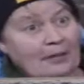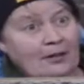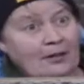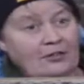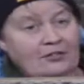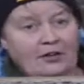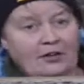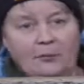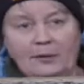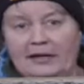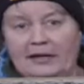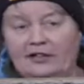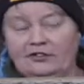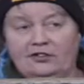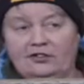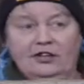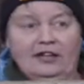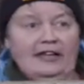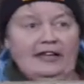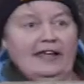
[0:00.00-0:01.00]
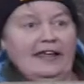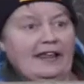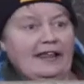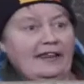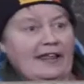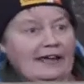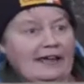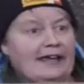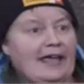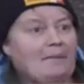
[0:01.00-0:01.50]
So we suddenly get,
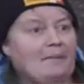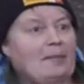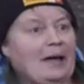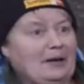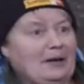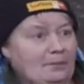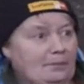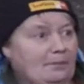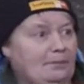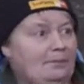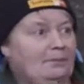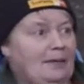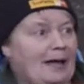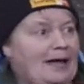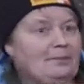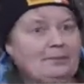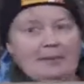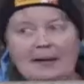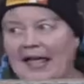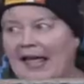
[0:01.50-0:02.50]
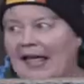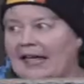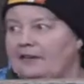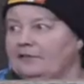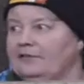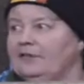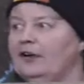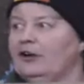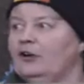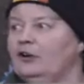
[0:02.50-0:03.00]
then get bad, bad
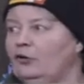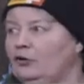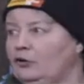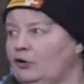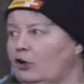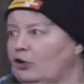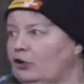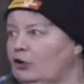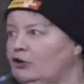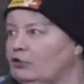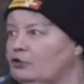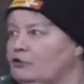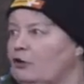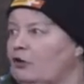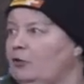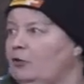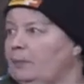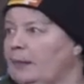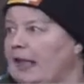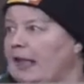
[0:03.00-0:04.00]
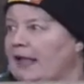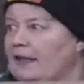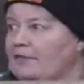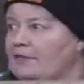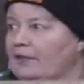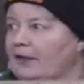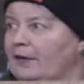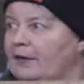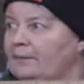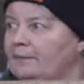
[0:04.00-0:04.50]
behaviour or not control
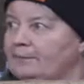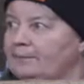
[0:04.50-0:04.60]
behaviour.